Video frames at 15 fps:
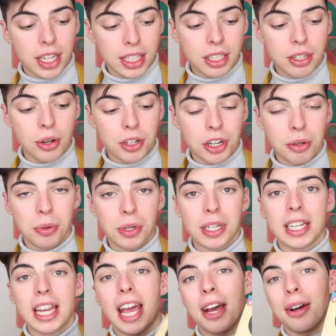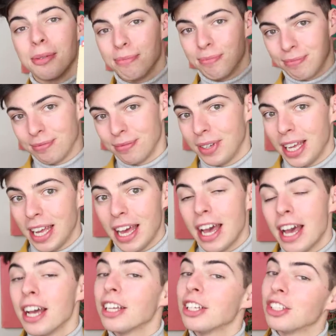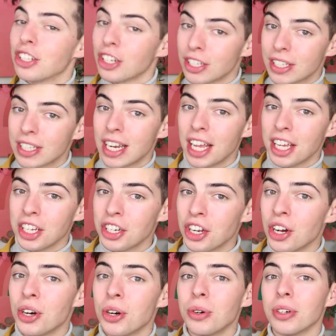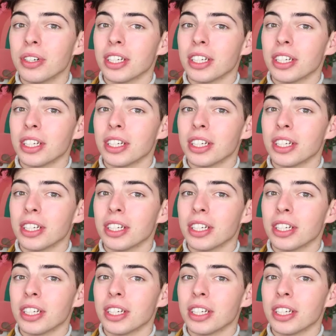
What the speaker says: coconut one now. Just to let you know,